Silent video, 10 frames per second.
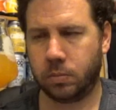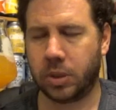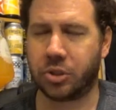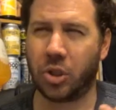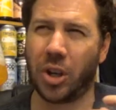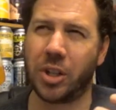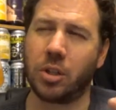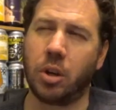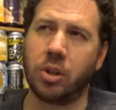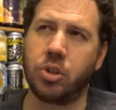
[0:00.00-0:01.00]
Slight
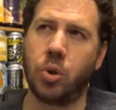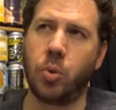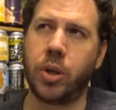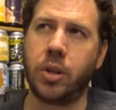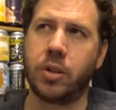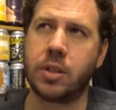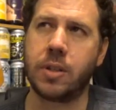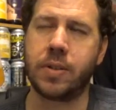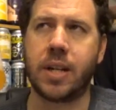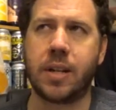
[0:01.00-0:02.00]
kind of chalkiness,
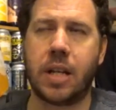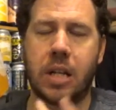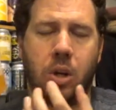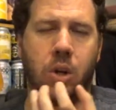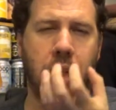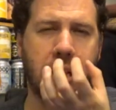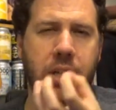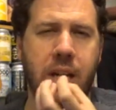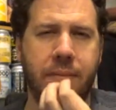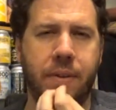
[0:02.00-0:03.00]
and then it's
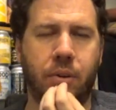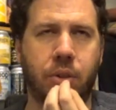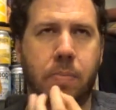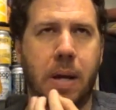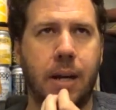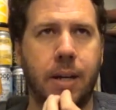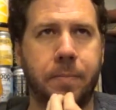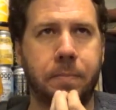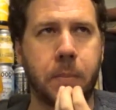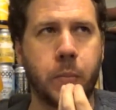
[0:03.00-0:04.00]
leaving on the palate
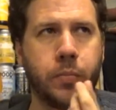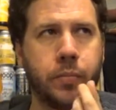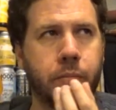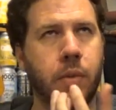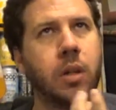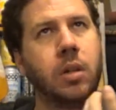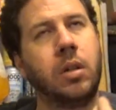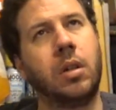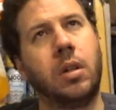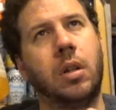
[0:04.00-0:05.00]

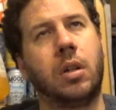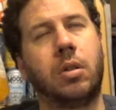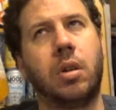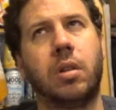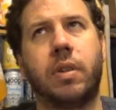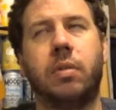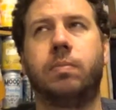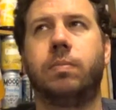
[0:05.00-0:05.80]
kind of a